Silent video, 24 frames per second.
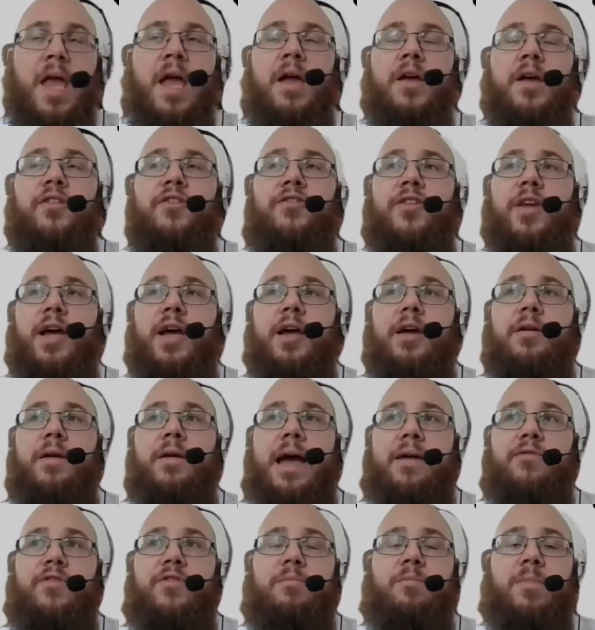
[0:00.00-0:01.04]
So
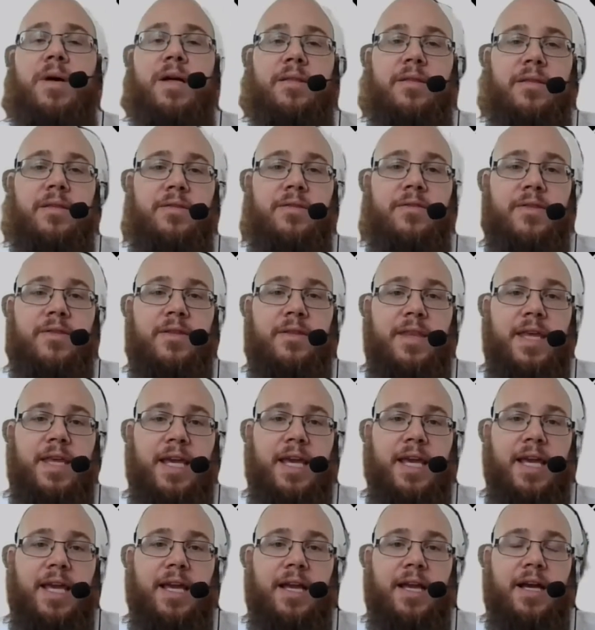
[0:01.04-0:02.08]
every month,
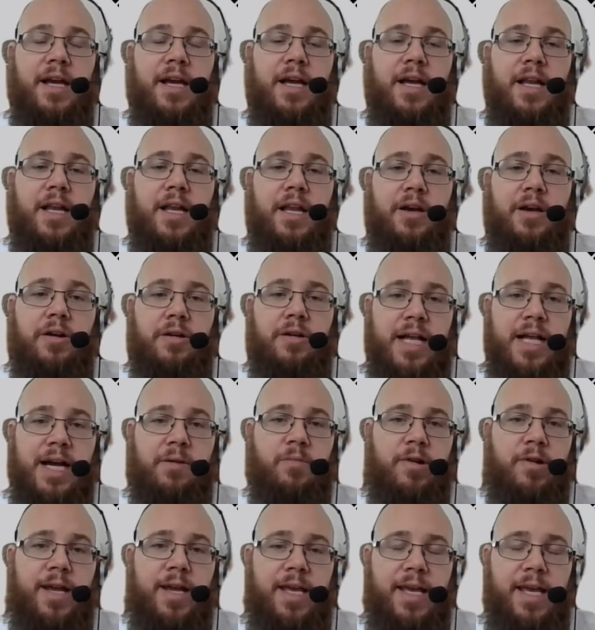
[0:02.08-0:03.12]
the Local
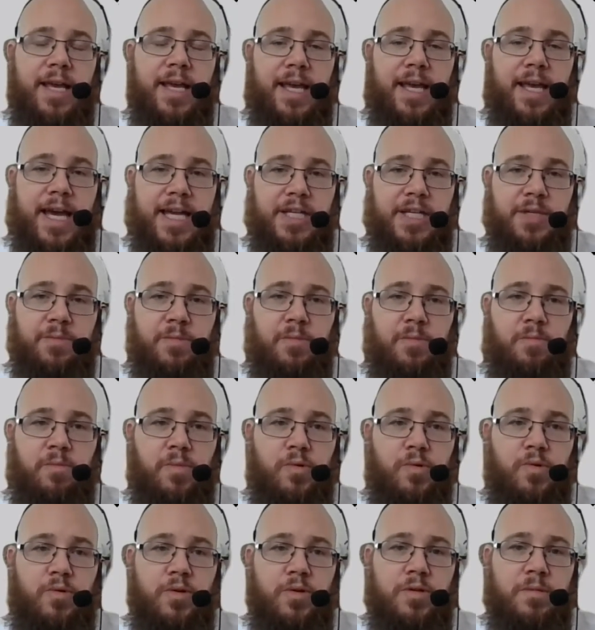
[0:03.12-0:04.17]
Outbreak Engagement
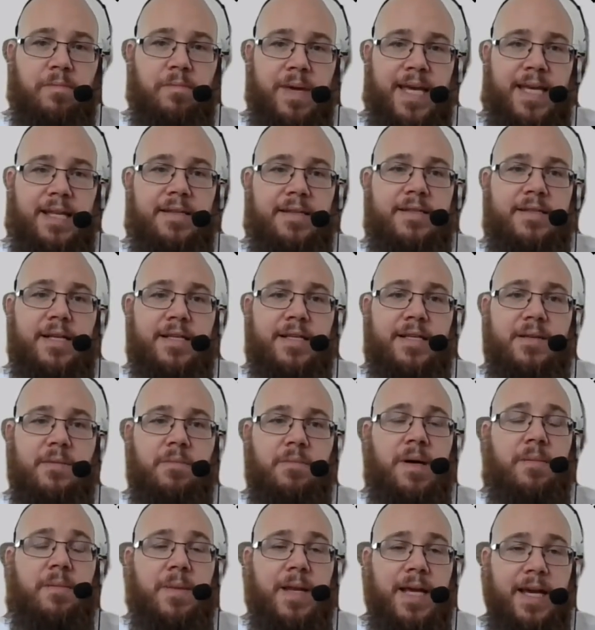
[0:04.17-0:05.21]
Board meets. That's a
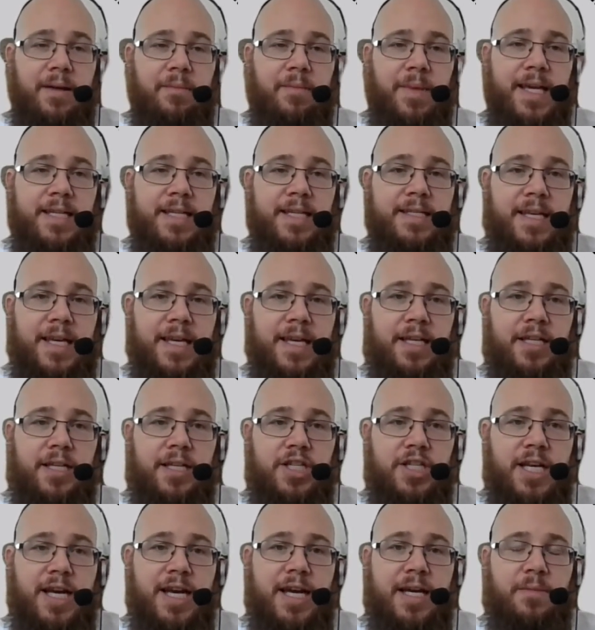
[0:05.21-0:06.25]
public meeting
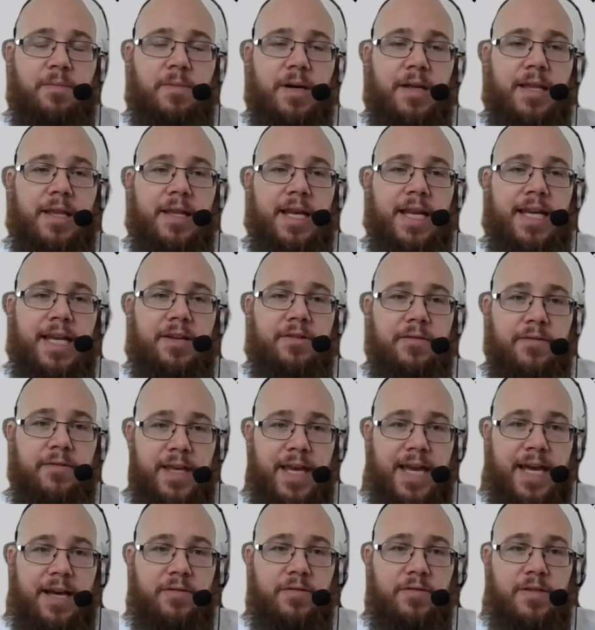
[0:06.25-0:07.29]
chaired by the leader of the
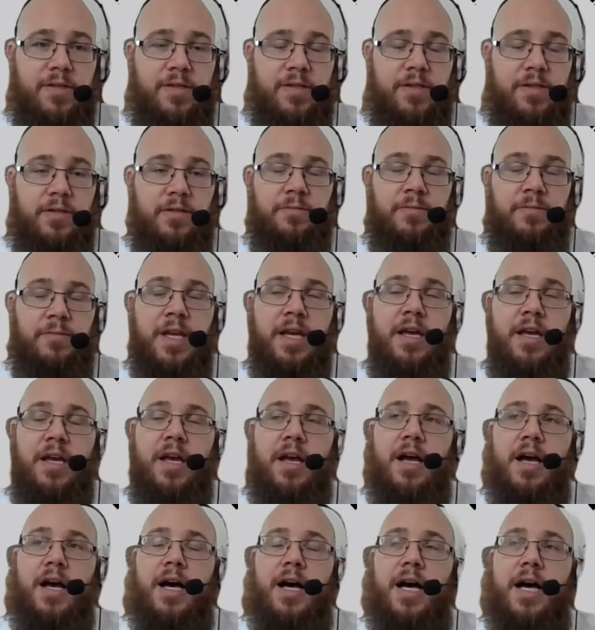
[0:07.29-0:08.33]
council.
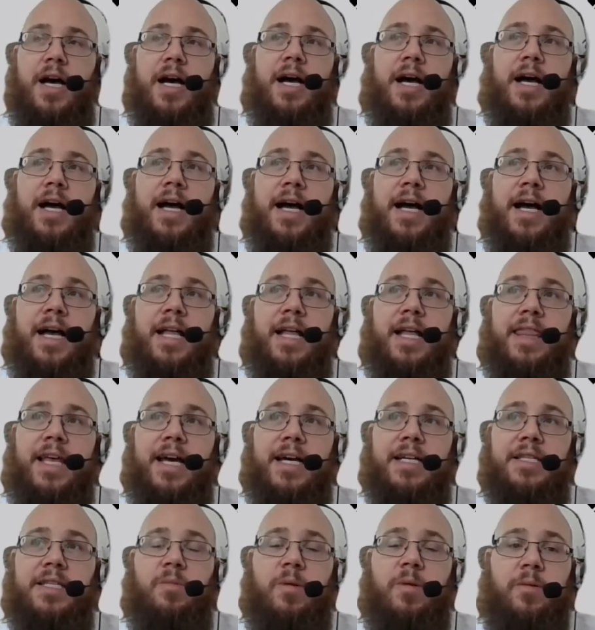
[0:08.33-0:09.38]
And
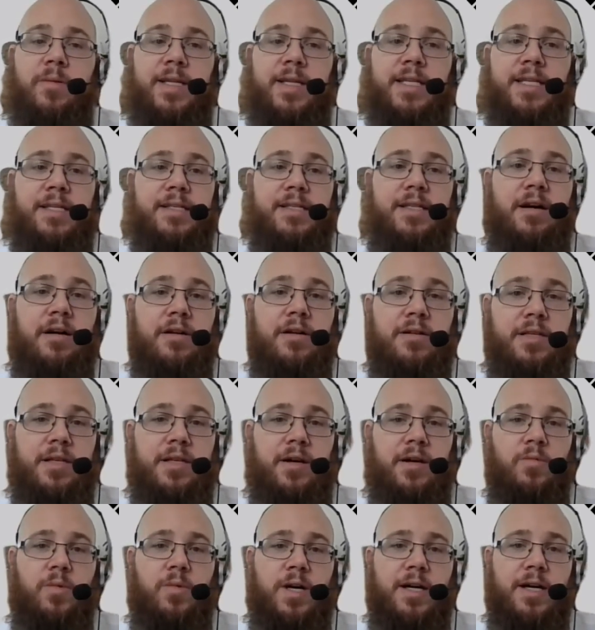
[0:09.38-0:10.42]
that's where we discuss
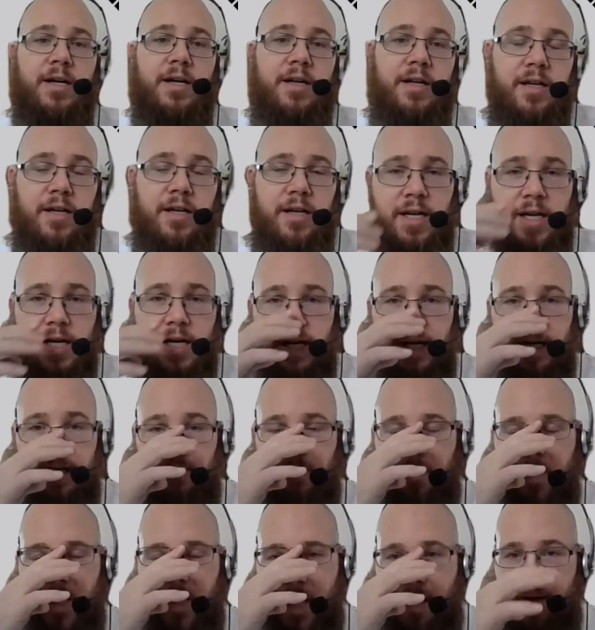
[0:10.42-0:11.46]
our work
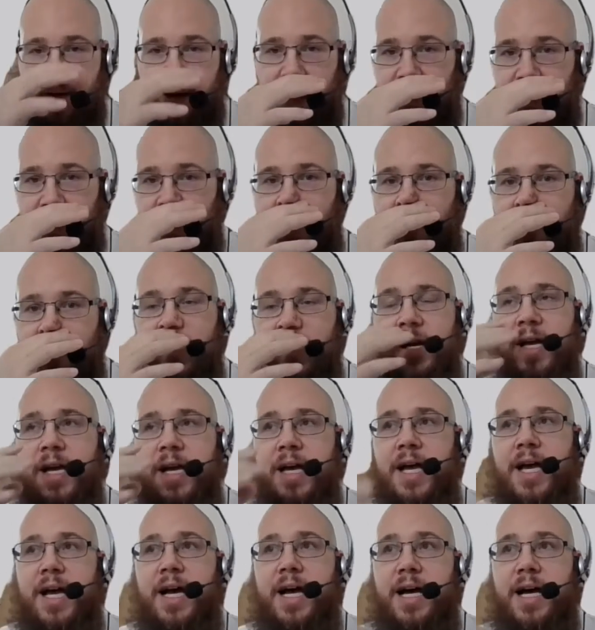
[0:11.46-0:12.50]
as we're going along.
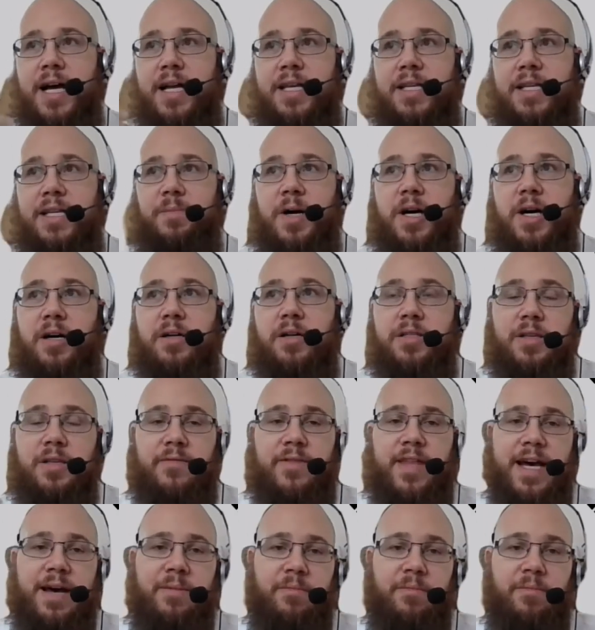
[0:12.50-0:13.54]
And as part of
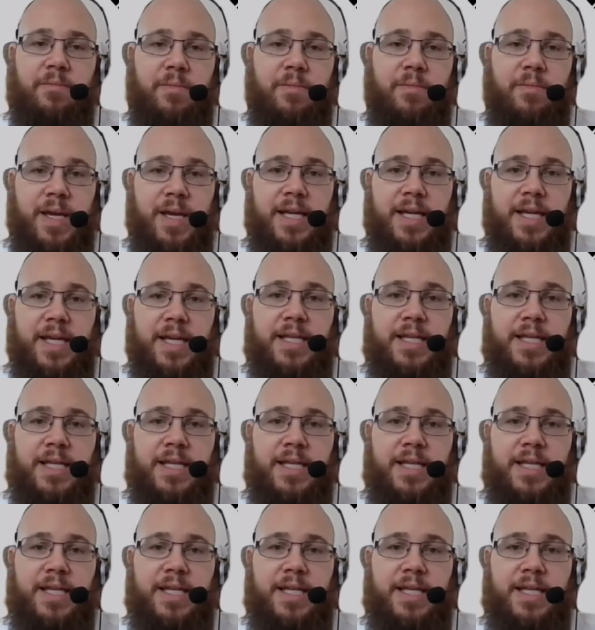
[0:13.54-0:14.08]
that meeting,